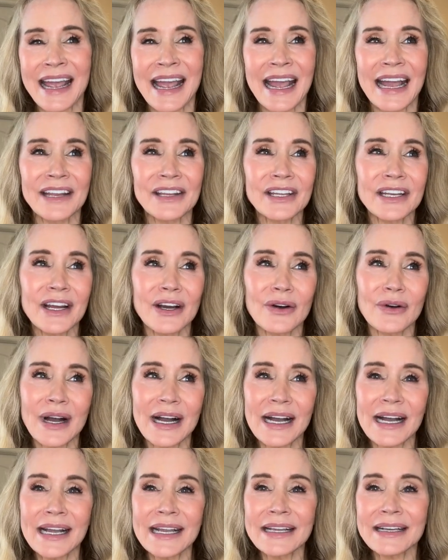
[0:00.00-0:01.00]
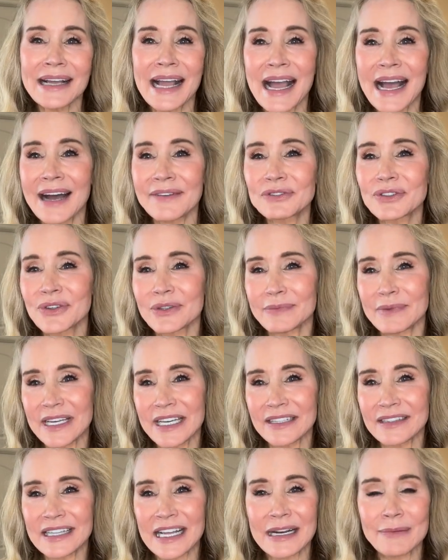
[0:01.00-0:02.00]
And you know, I have to
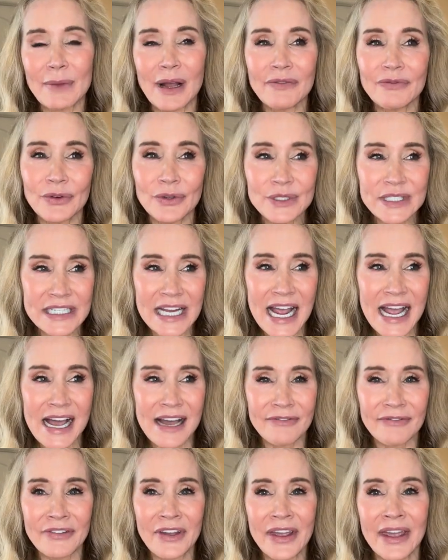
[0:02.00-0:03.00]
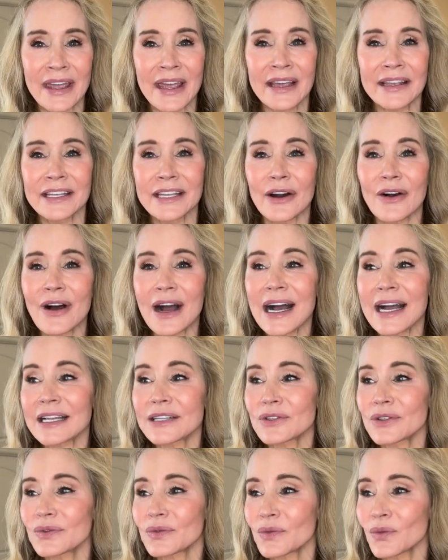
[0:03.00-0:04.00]
admit that in my first half, you know,
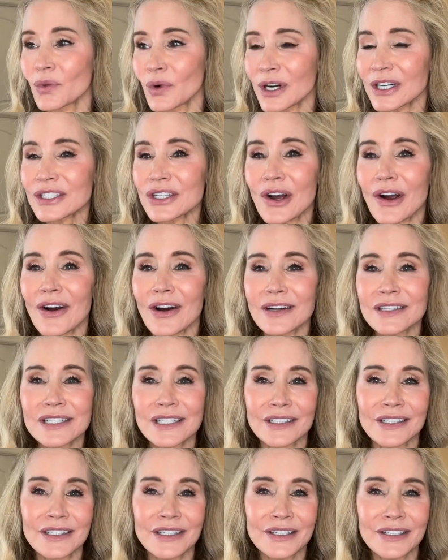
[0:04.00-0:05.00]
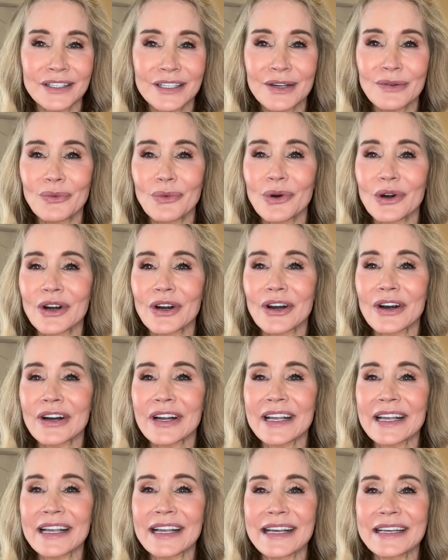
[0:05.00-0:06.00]
I worked hard to look good at work,
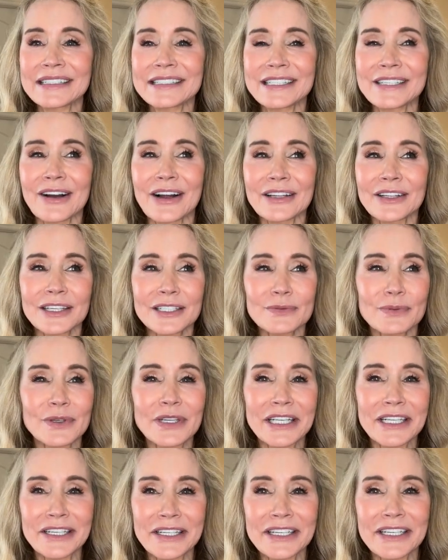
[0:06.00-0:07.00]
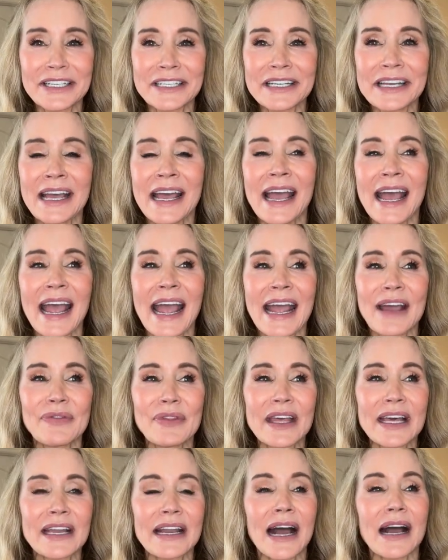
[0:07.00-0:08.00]
and you know, I looked pretty good. And
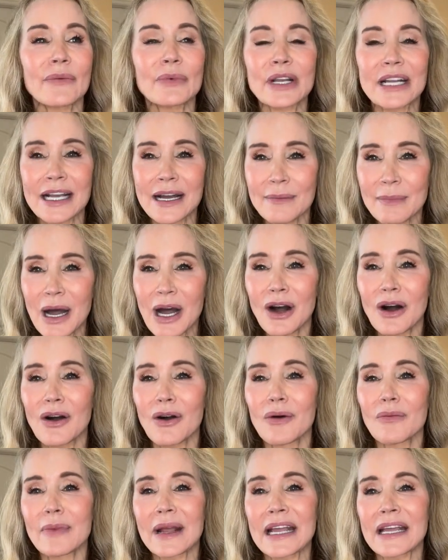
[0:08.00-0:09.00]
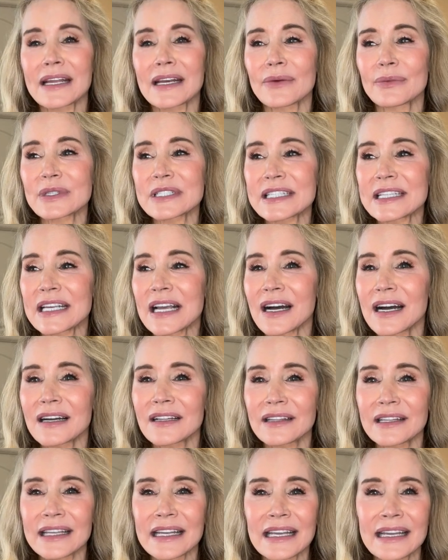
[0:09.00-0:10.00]
then I would come home and it was the
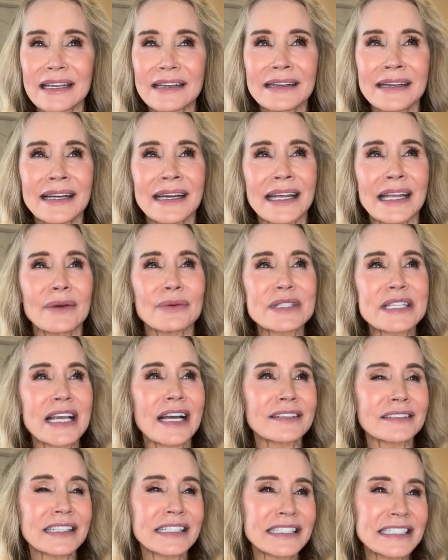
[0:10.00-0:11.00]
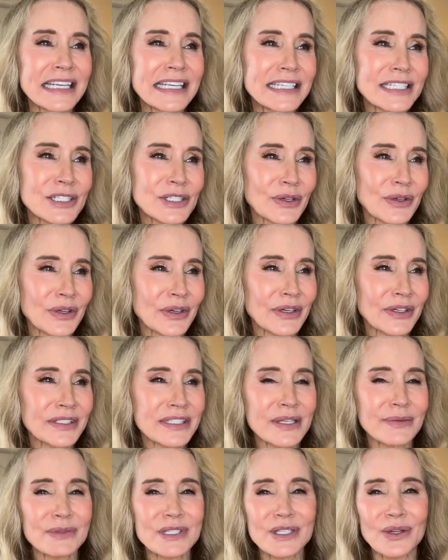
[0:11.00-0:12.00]
ugly t-shirts,
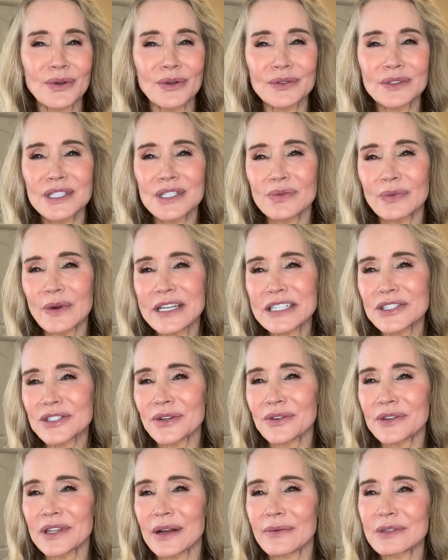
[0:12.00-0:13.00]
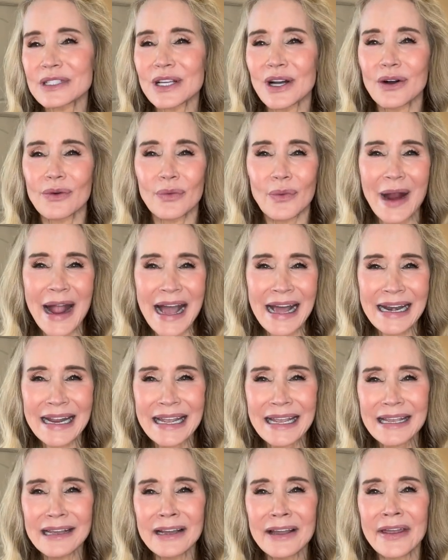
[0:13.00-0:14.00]
it was the old sweatshirt that was all
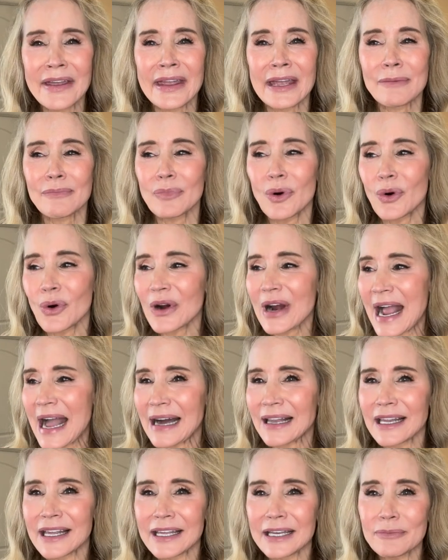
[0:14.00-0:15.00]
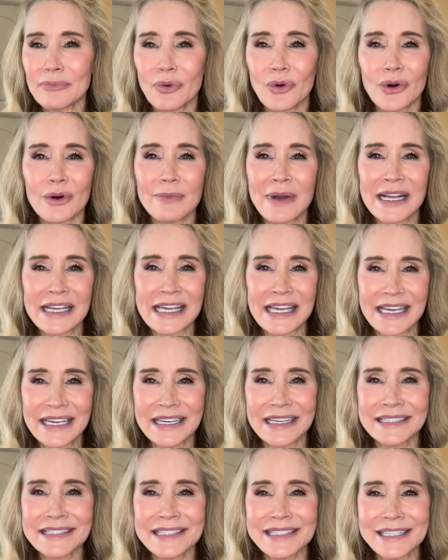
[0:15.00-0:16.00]
ratty. Poor Alan, poor my
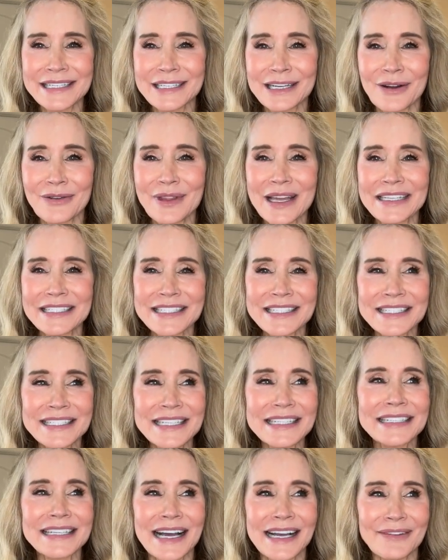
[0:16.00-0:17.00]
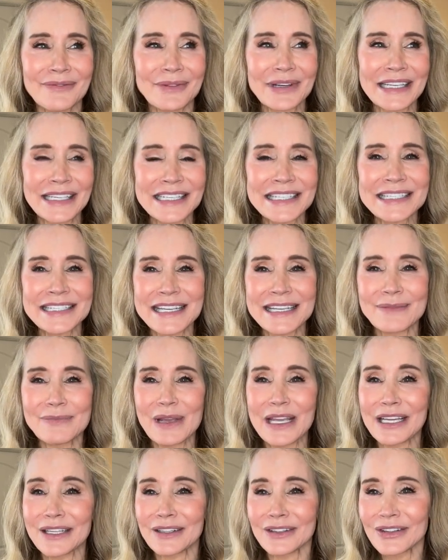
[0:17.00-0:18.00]
kids, you know, they just did not really see
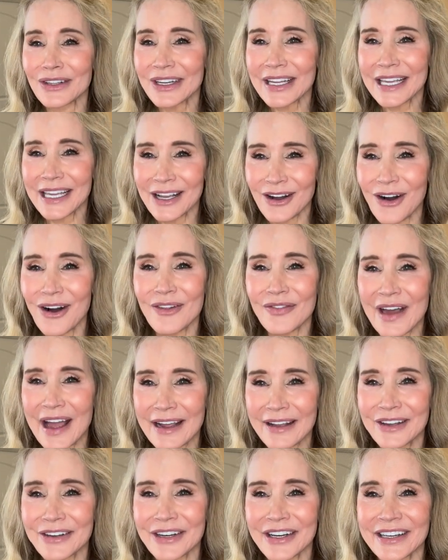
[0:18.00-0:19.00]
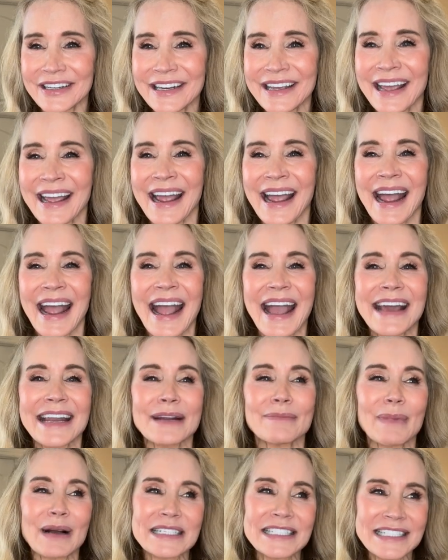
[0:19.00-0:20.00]
me looking all that good. And
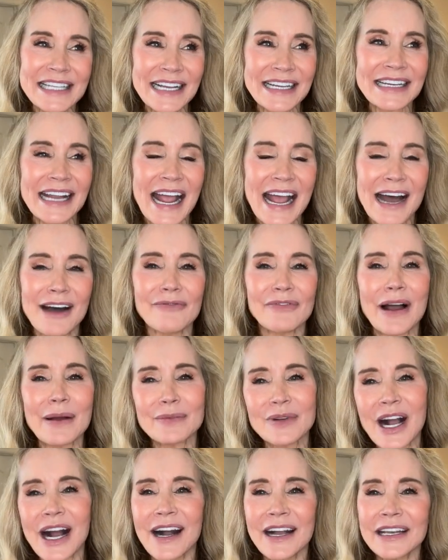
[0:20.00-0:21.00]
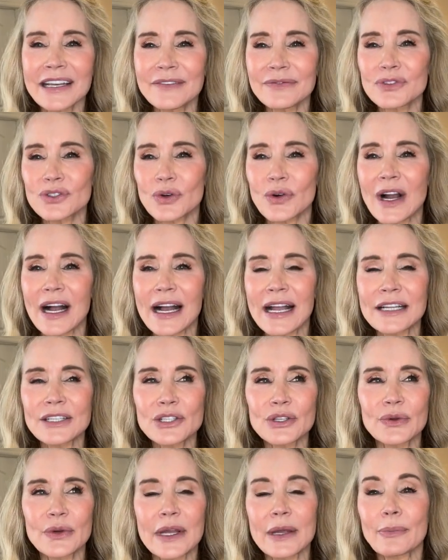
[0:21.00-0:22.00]
in my second half, I'm kind of trying
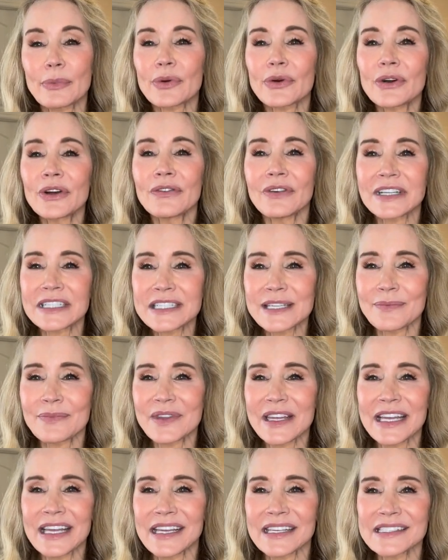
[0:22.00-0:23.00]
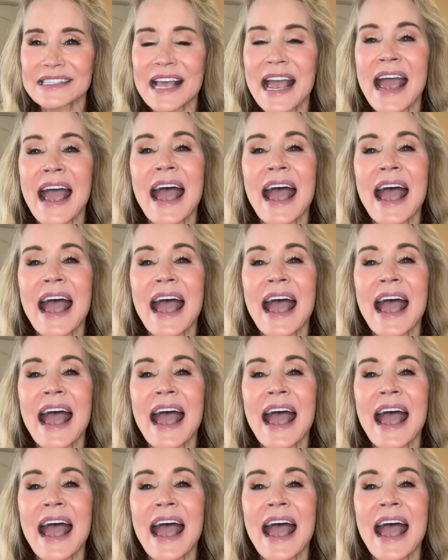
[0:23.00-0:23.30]
to improve on some things.